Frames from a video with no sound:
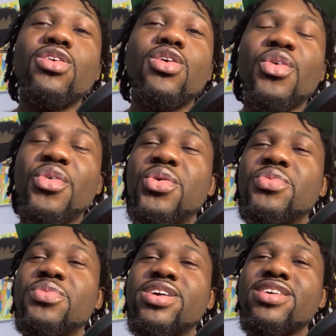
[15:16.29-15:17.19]

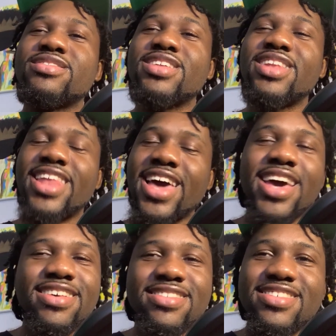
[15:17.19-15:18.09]
always
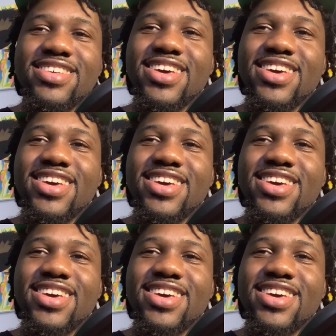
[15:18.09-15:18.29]
last.